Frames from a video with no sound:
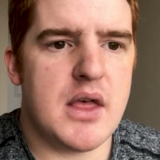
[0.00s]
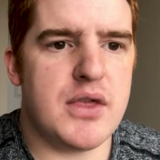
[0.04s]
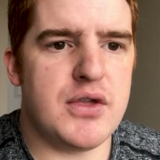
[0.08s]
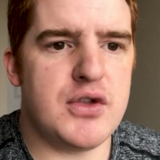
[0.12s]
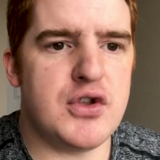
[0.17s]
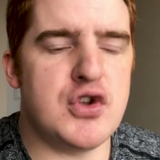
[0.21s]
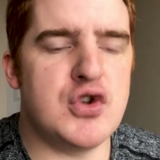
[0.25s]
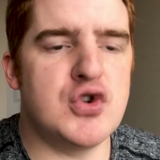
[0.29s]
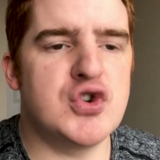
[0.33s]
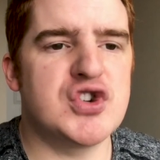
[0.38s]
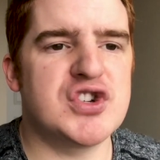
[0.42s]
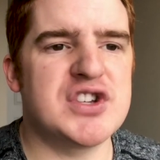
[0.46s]

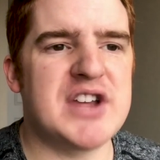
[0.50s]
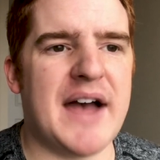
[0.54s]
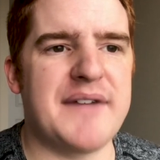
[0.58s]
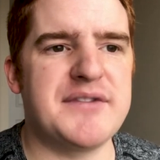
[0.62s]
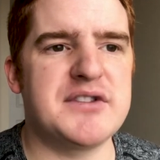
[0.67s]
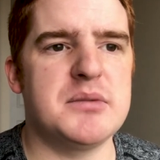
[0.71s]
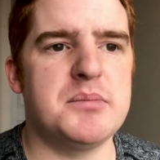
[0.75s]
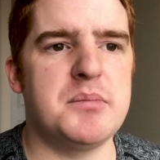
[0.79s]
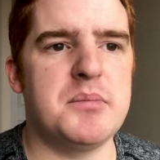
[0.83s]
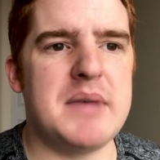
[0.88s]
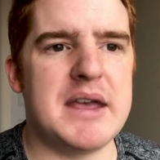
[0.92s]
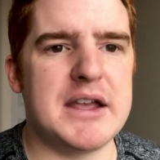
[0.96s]
you just have
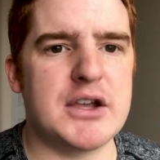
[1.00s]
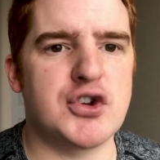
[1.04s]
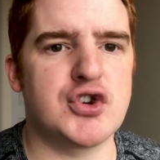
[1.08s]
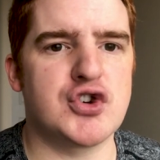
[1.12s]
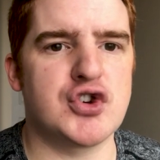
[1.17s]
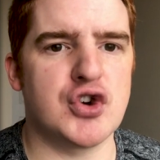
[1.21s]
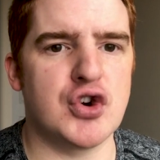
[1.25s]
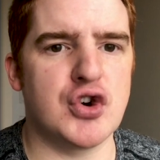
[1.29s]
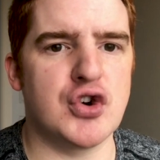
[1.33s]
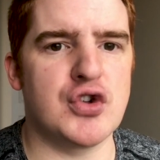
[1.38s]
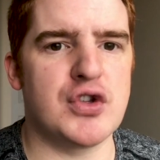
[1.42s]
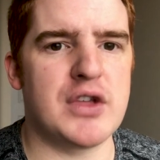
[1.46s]
to make
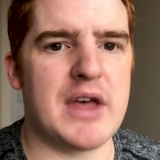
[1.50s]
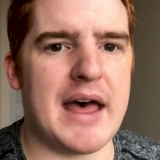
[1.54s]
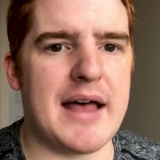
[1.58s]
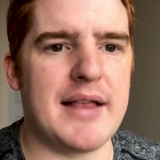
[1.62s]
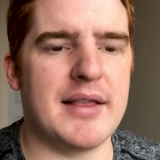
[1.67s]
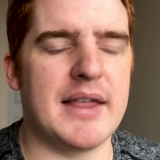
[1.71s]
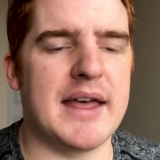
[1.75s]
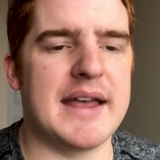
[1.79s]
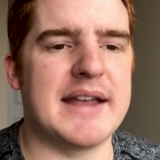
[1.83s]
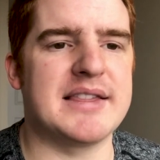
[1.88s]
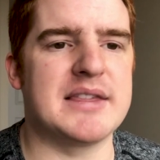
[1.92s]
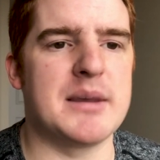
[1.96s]
sure
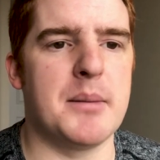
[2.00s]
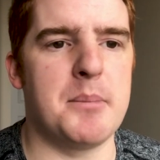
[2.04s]
that, like,